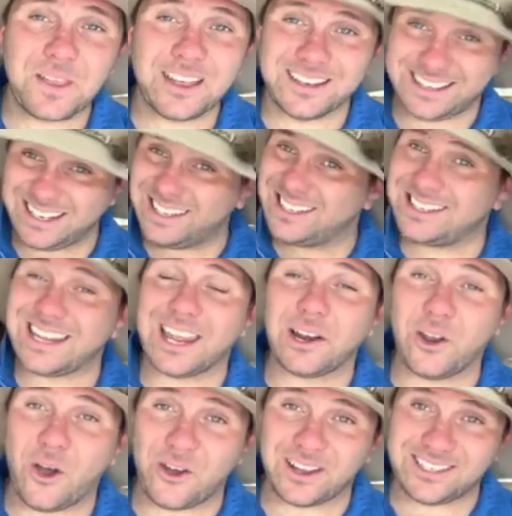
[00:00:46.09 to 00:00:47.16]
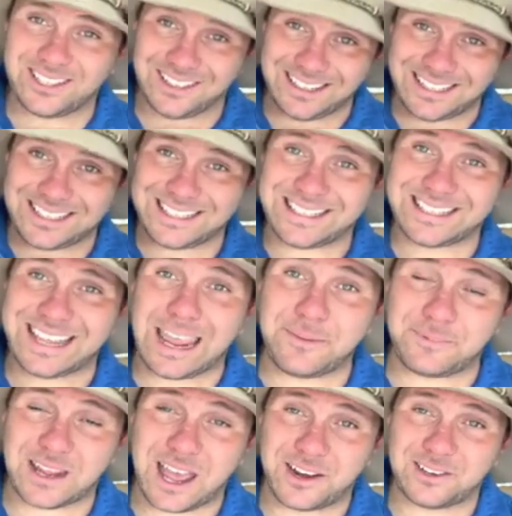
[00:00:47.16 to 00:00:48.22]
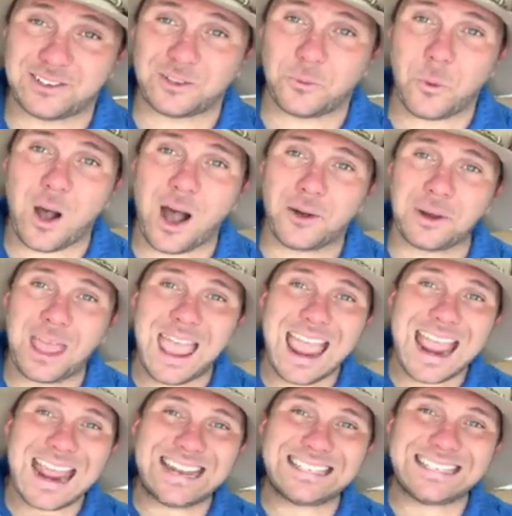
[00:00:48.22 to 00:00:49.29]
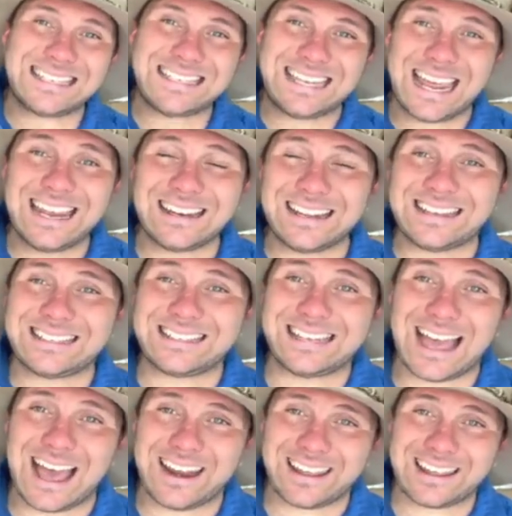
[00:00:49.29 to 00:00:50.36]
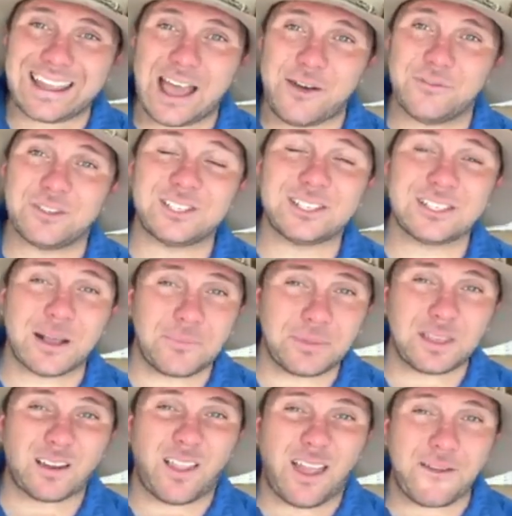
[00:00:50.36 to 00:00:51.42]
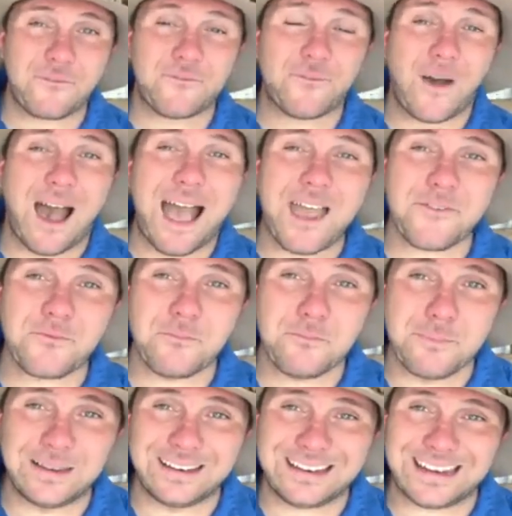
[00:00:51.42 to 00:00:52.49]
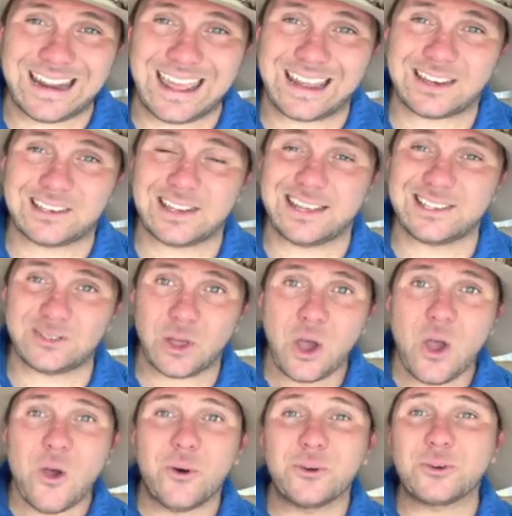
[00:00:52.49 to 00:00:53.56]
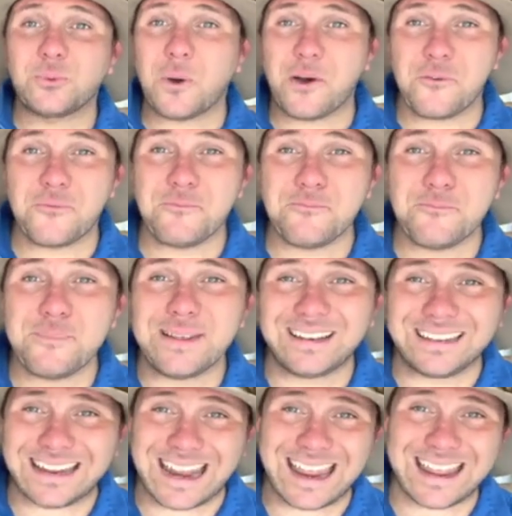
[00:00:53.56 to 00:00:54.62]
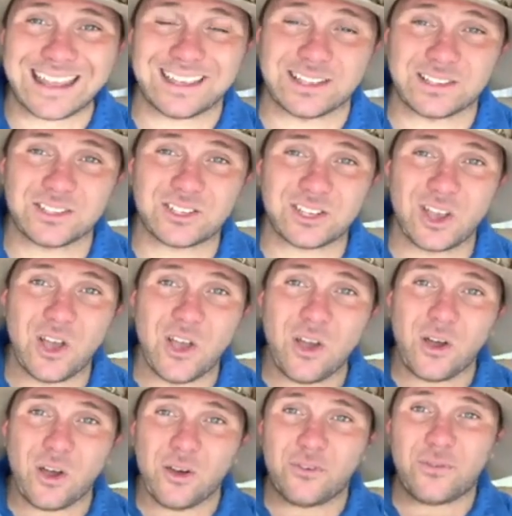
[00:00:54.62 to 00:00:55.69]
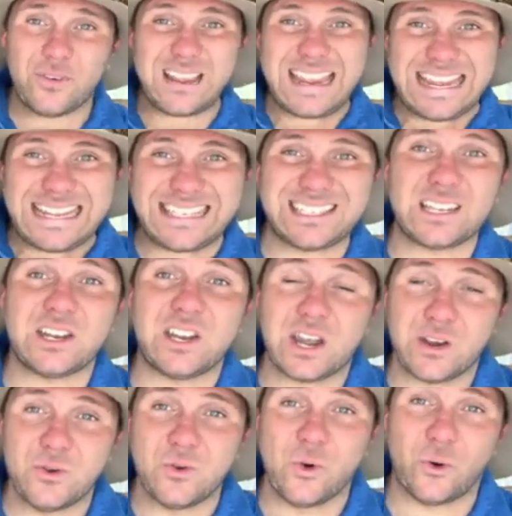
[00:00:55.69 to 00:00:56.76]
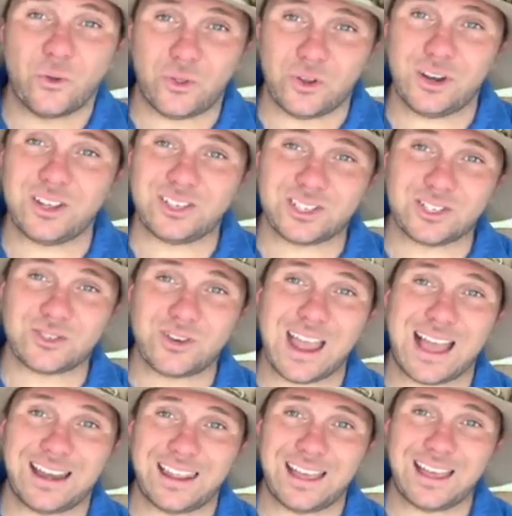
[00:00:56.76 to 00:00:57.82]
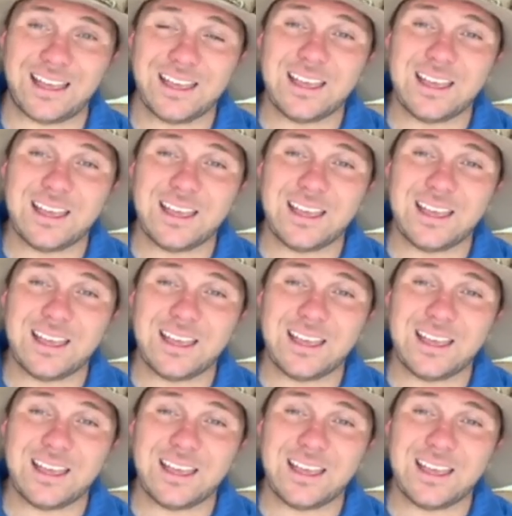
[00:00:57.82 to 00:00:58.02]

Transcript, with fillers: It didn't take long until it escaped out into the wild, and today Lantana covers something like 5 million hectares or 12 million acres of eastern and northern Australia.